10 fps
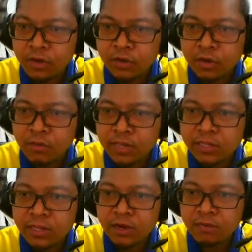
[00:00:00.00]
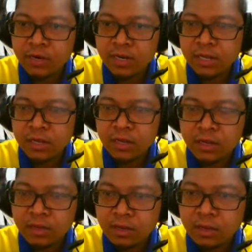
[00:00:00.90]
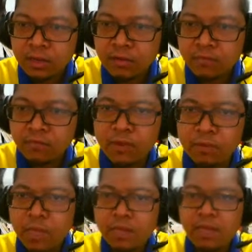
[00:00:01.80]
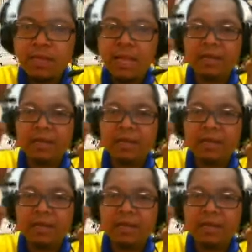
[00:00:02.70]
You know what is curve? Curve meaning that